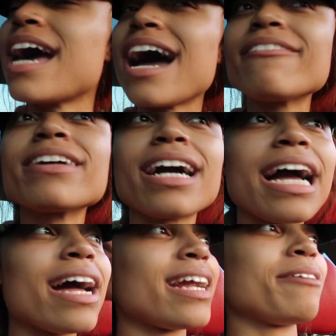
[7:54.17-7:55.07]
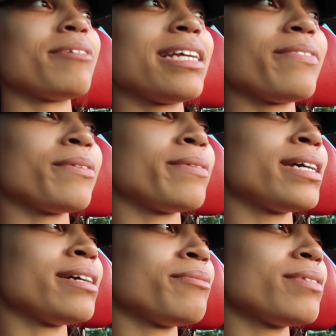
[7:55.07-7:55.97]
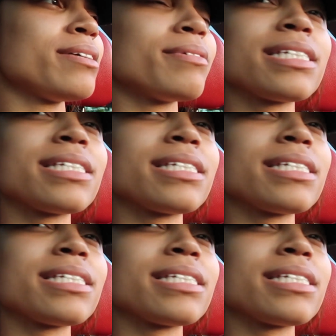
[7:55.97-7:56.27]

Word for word: I forgot how that one even went. What